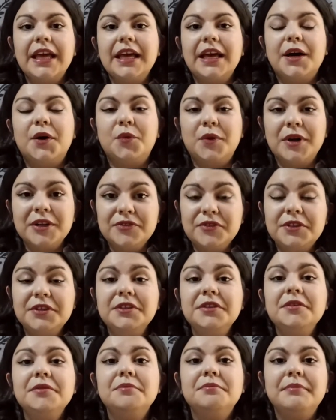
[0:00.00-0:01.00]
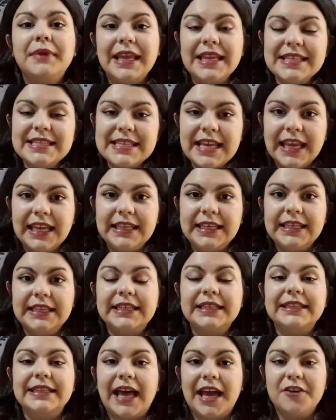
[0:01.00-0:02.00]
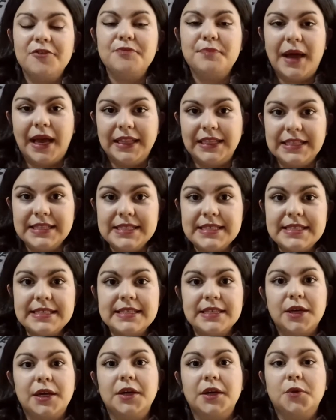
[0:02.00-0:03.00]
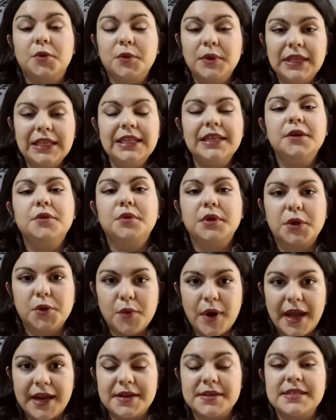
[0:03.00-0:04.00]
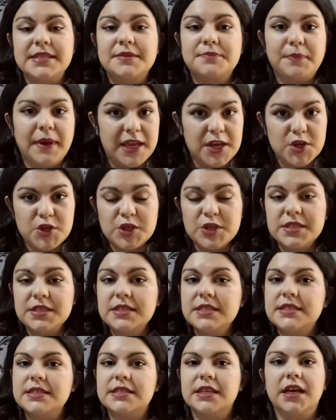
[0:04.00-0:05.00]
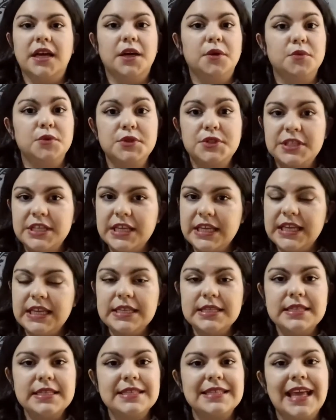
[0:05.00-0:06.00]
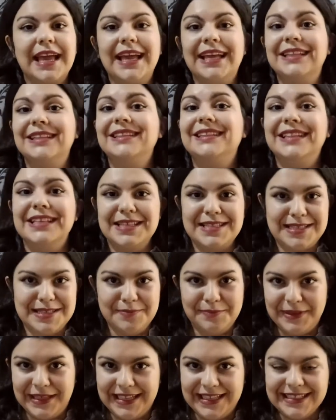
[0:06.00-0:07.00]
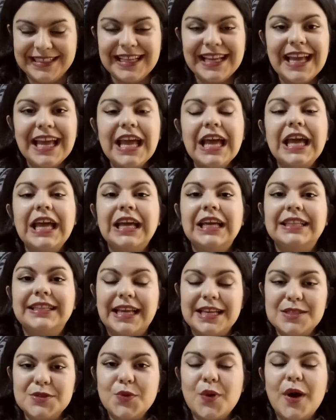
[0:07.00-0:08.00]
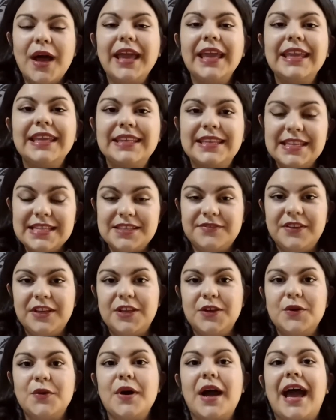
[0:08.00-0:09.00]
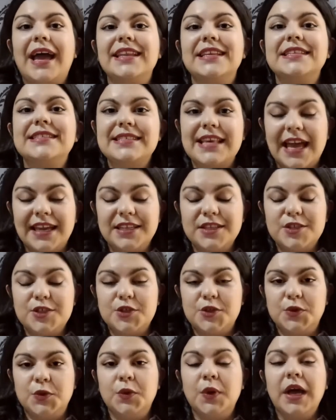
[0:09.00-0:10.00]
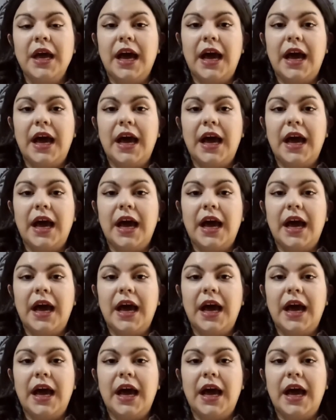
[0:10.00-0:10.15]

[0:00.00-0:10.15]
However, maintaining life balance really requires patience, routines, and discipline. That's why in this video I decided to